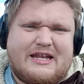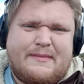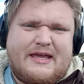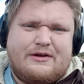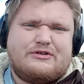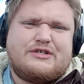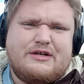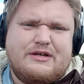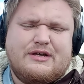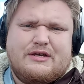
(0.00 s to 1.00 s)
ears.
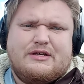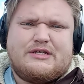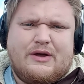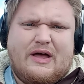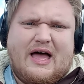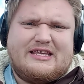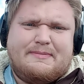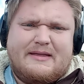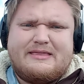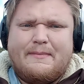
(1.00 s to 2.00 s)
So I
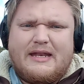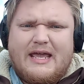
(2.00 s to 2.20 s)
spent the money